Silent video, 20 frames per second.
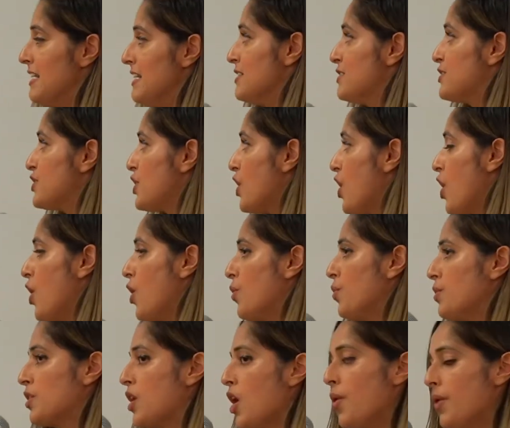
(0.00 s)

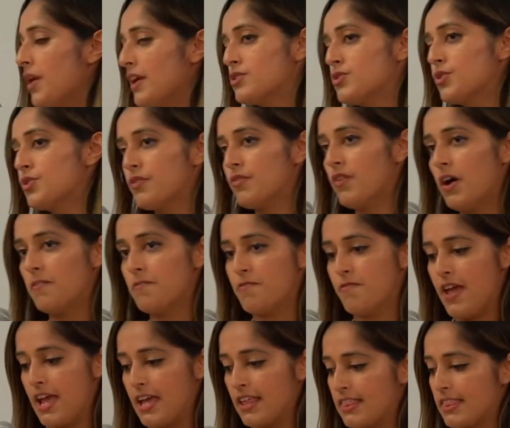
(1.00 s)
So going sort of on
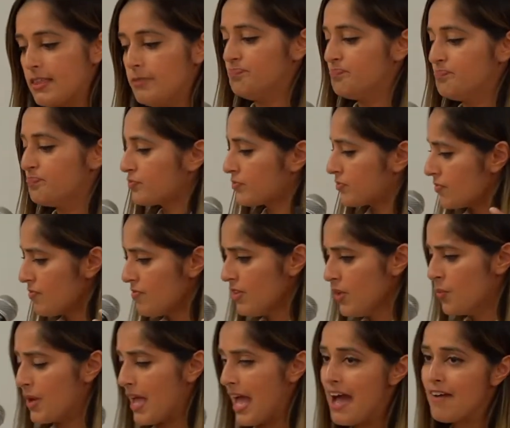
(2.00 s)
faith,
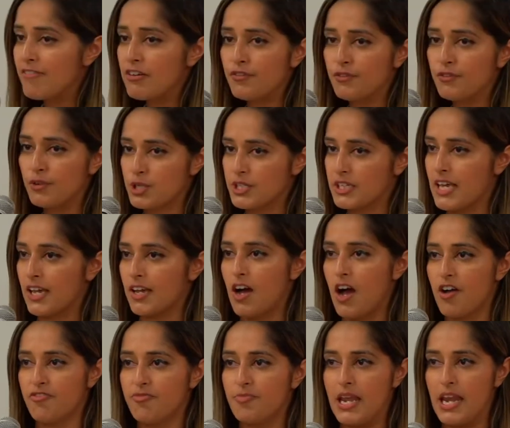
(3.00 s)
we have our first
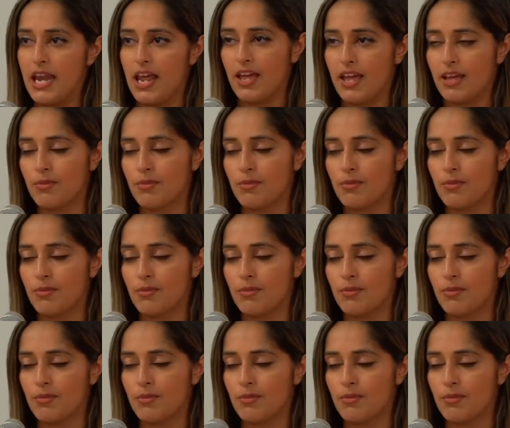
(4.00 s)
kickoff meeting.